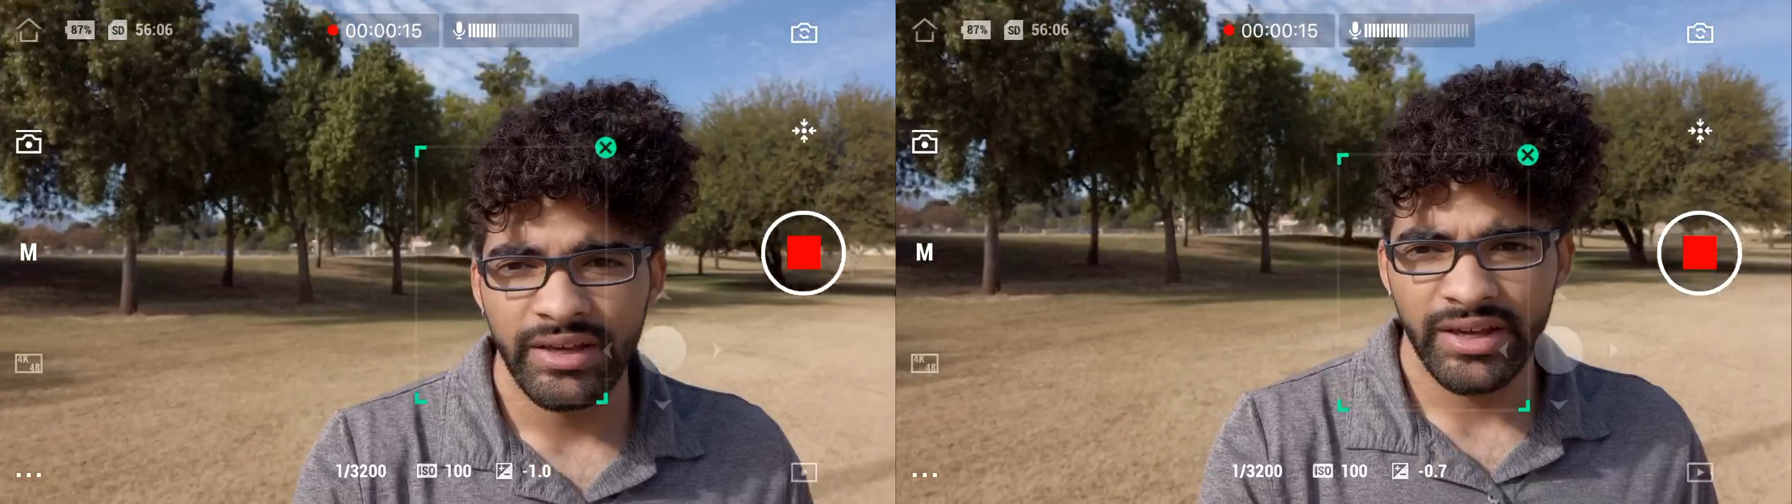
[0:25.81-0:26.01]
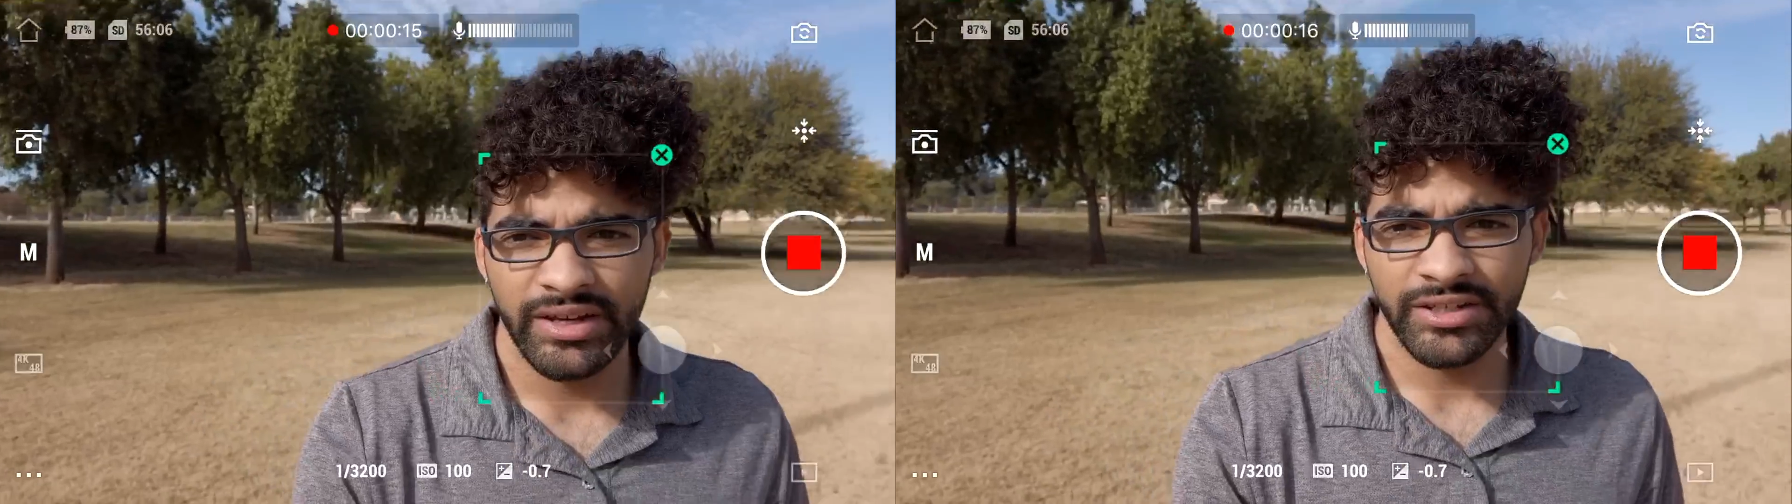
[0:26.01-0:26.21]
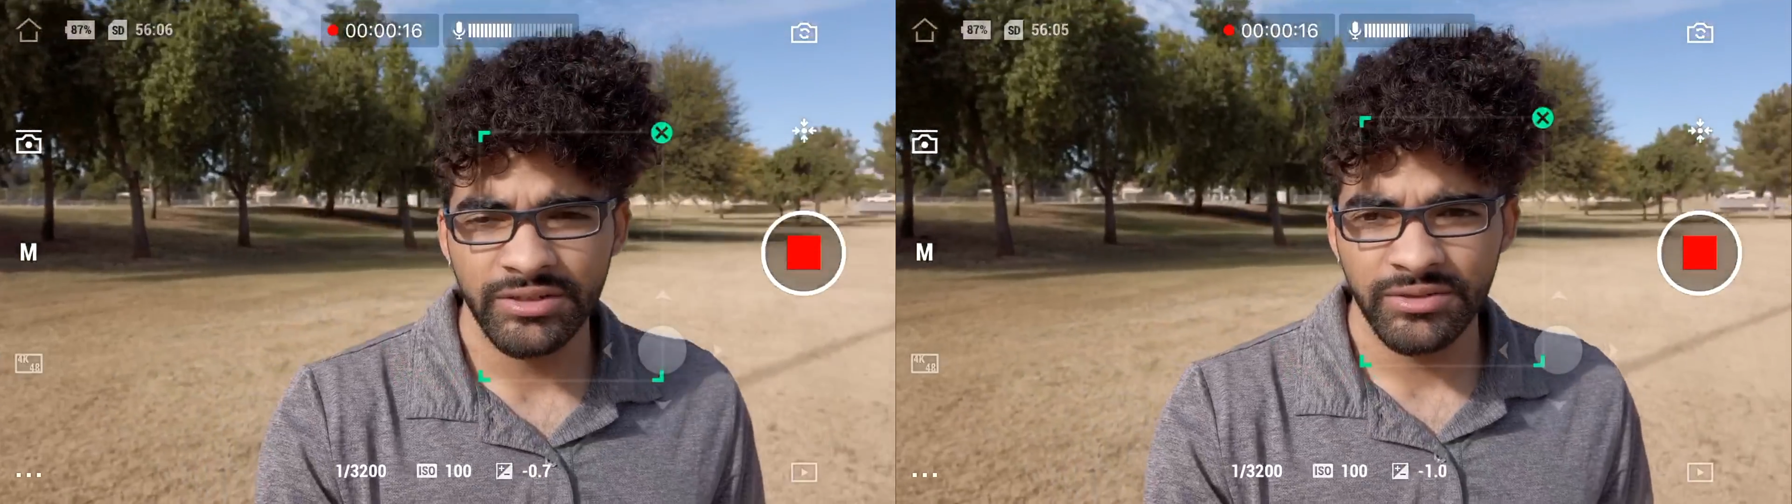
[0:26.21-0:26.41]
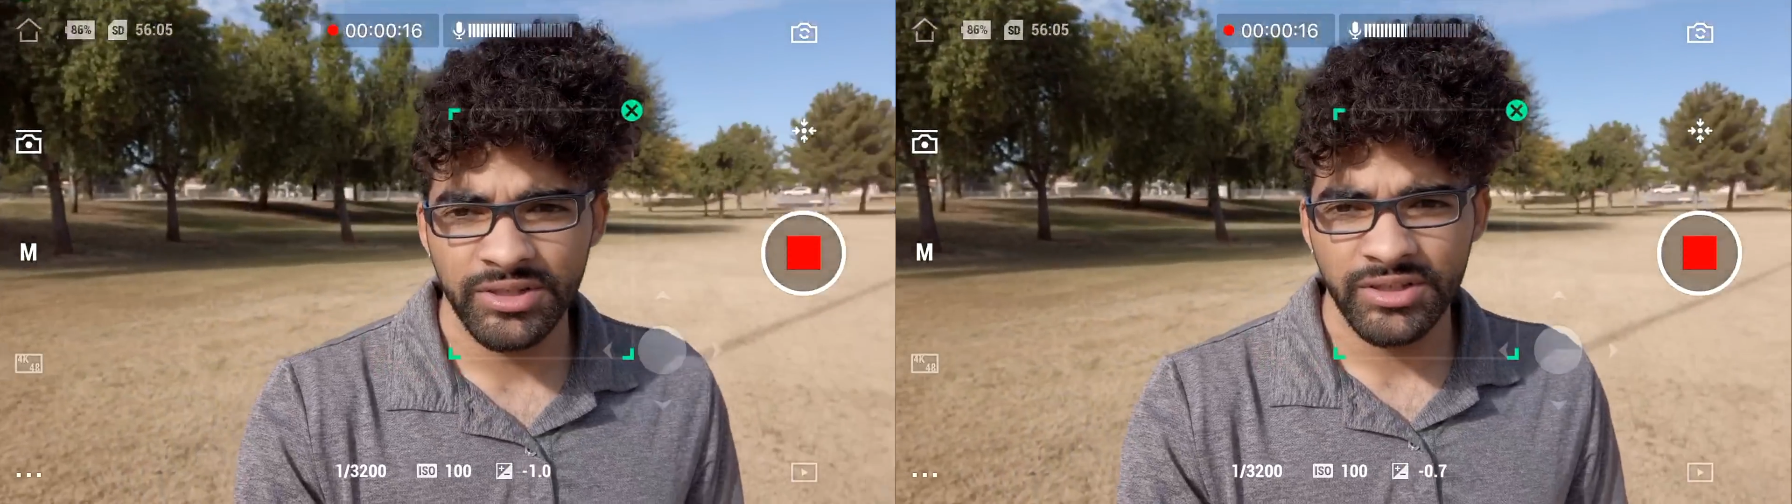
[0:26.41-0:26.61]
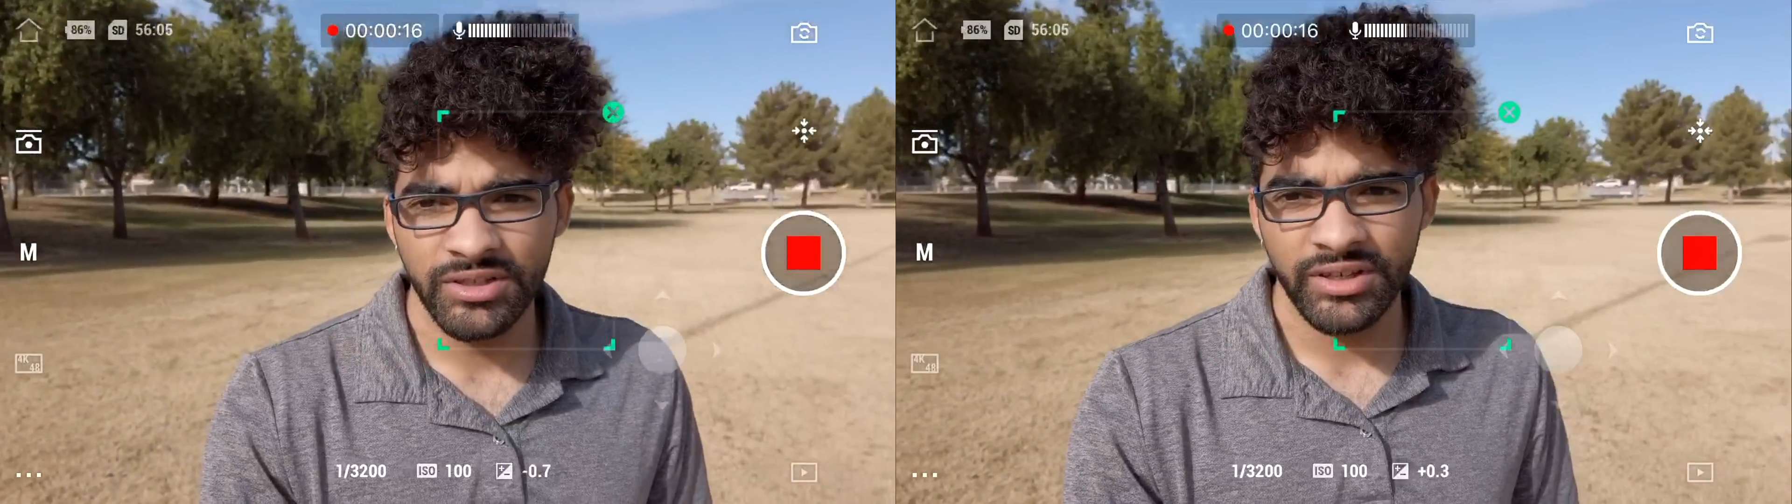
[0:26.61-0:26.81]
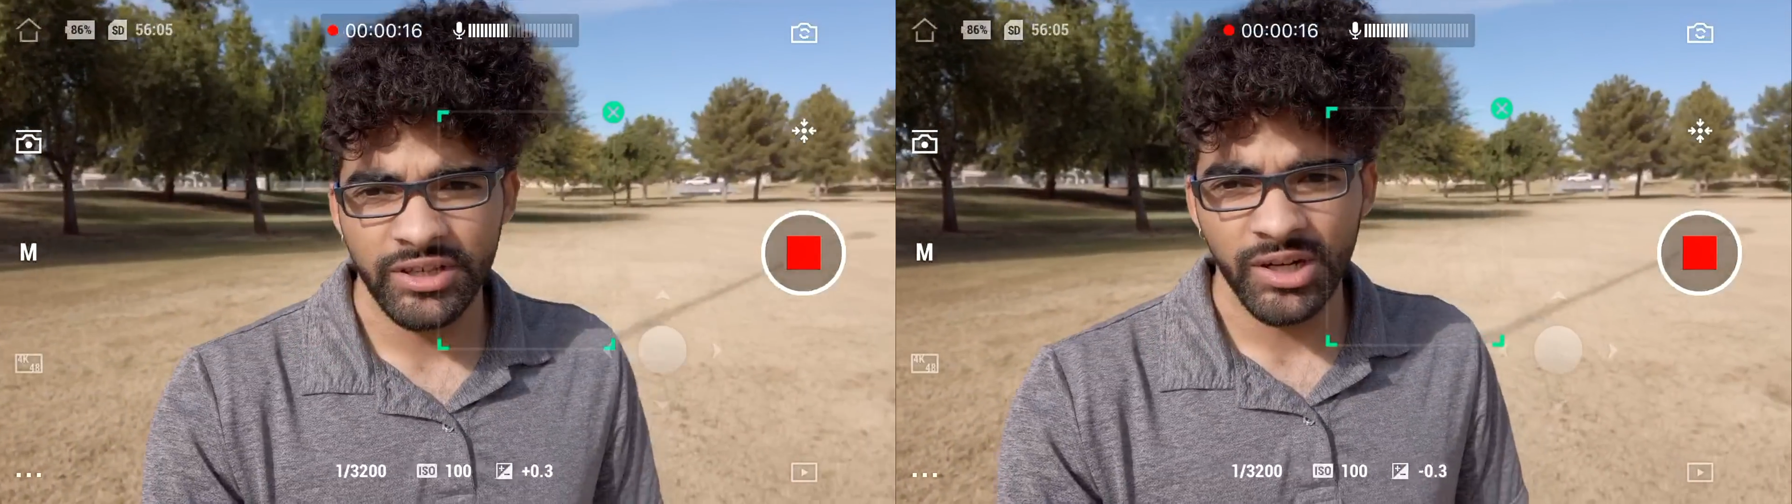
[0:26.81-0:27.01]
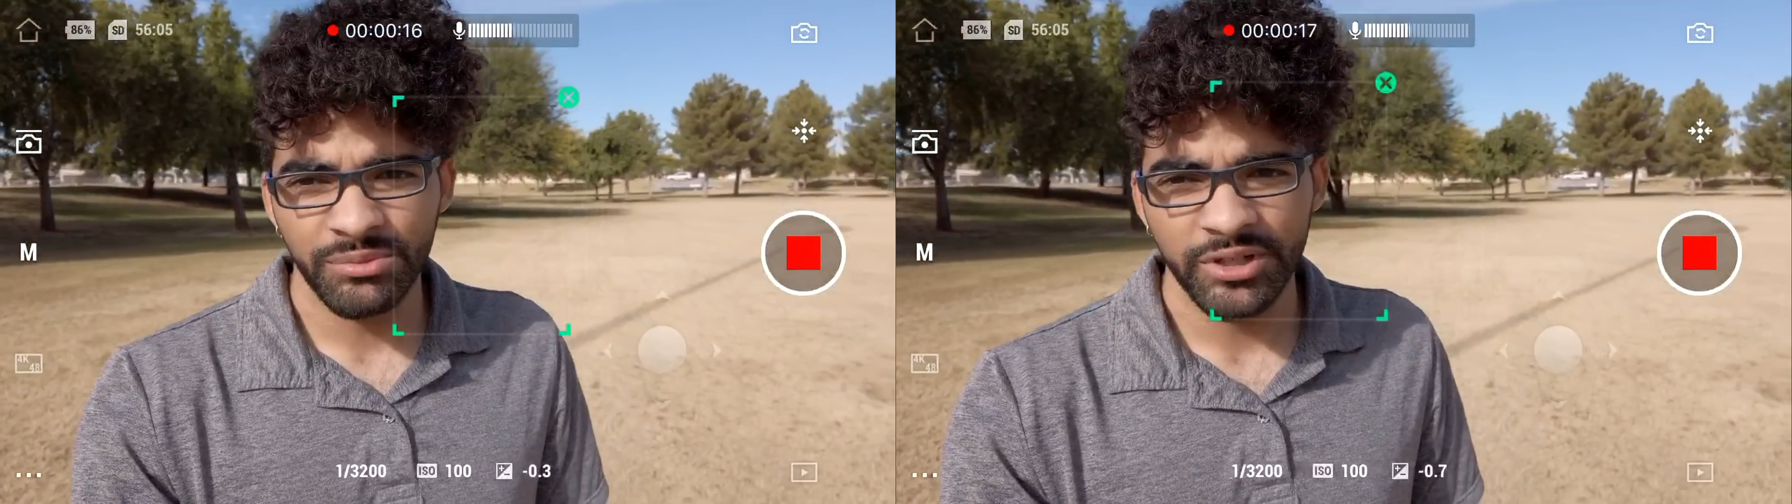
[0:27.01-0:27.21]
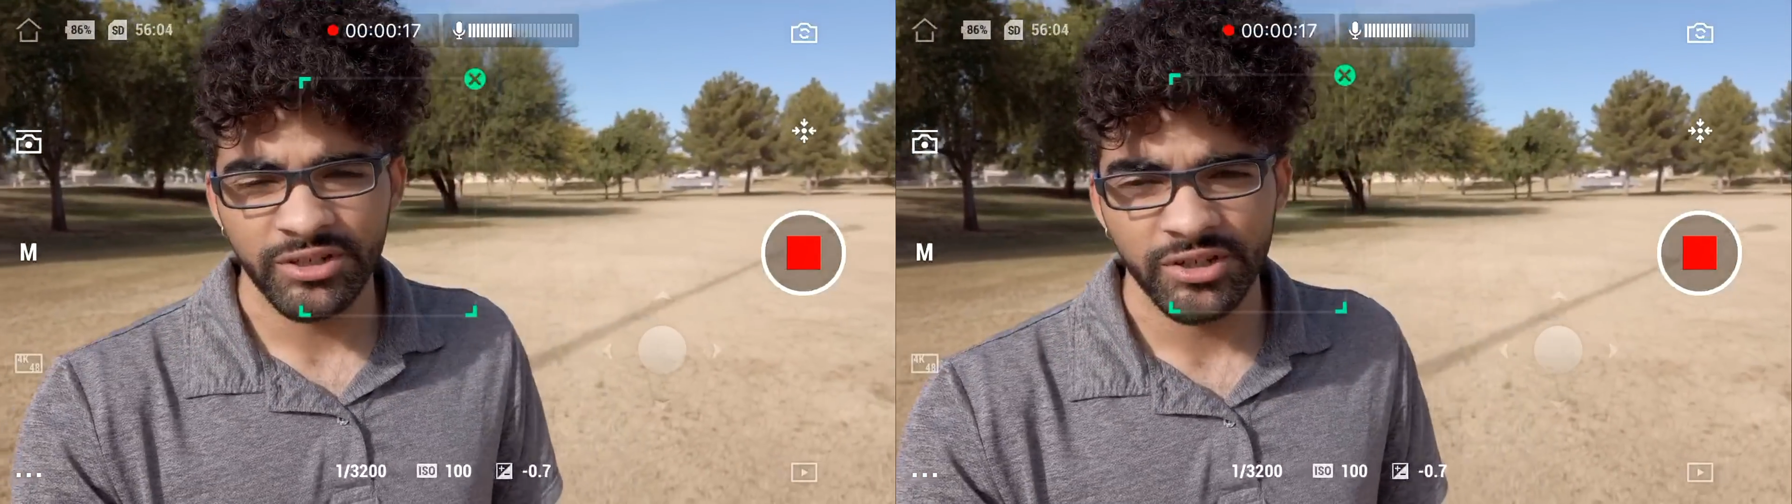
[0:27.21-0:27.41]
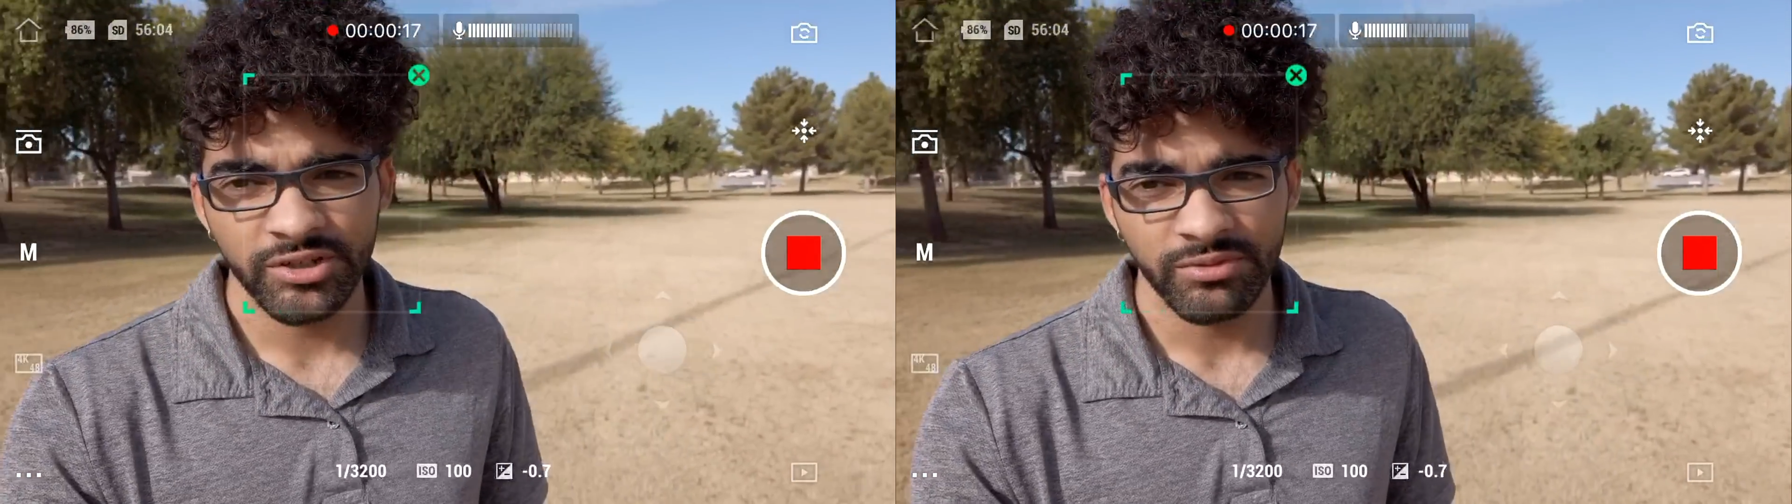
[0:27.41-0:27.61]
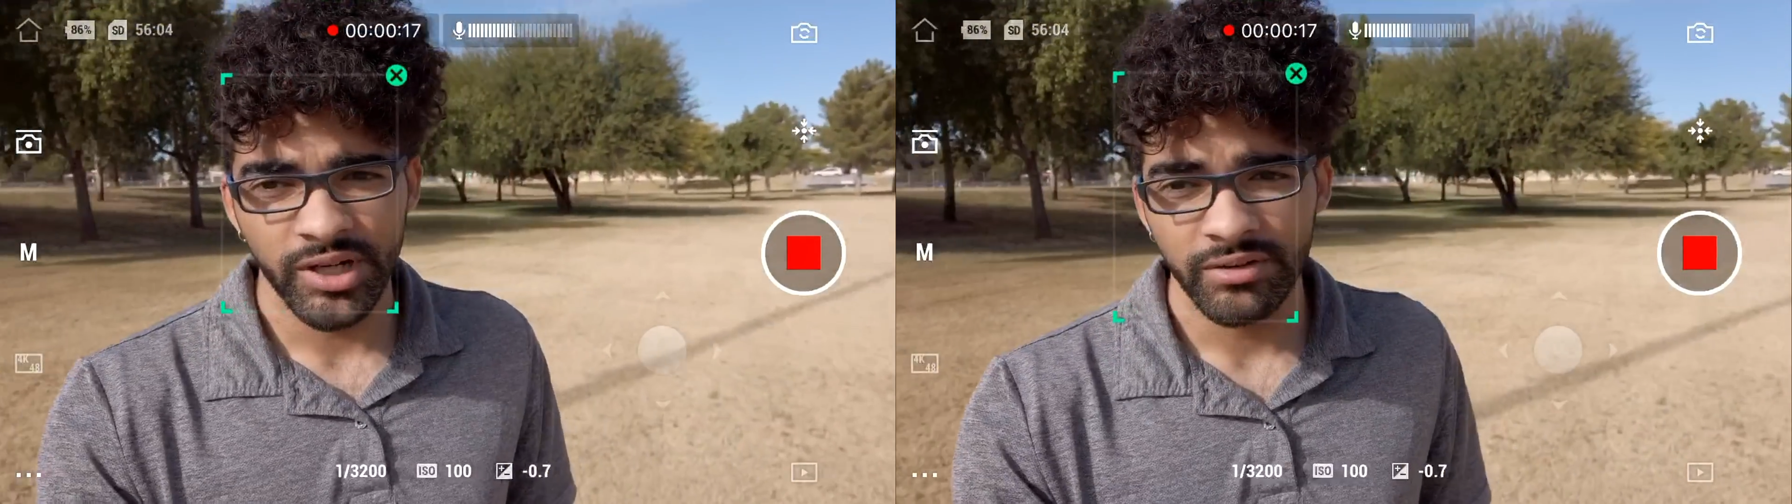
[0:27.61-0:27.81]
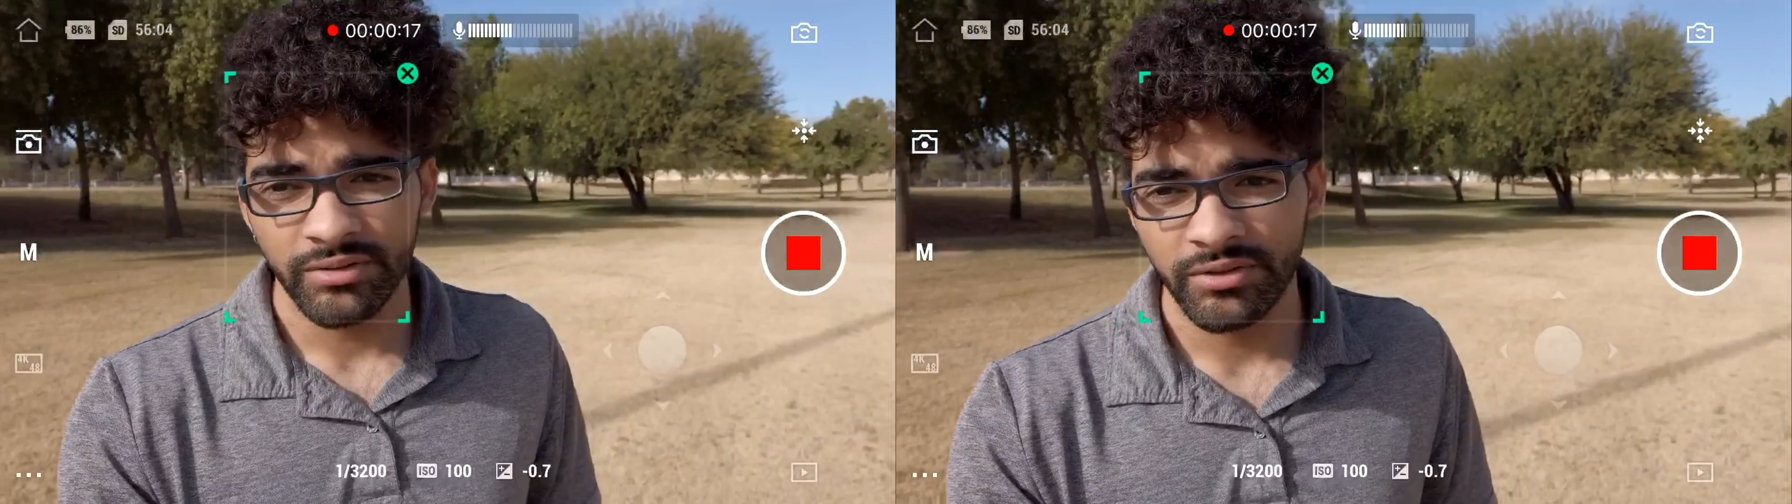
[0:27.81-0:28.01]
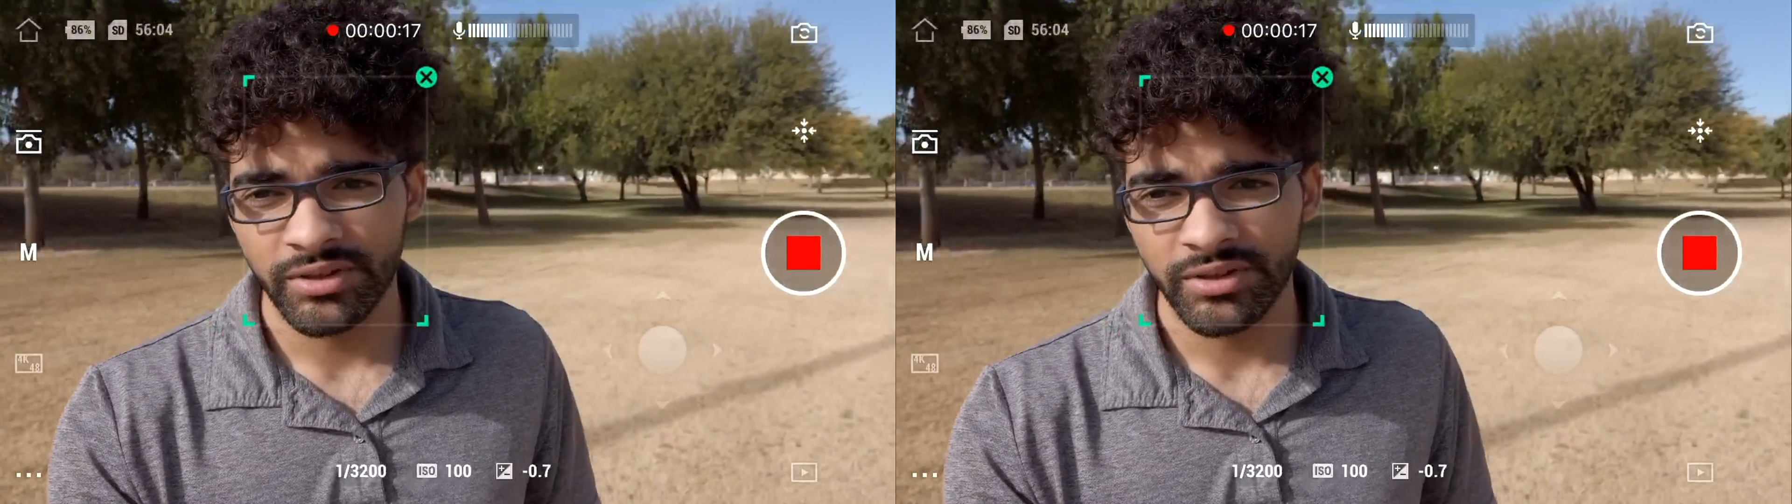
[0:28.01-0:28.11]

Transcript: and as soon as the camera turns around,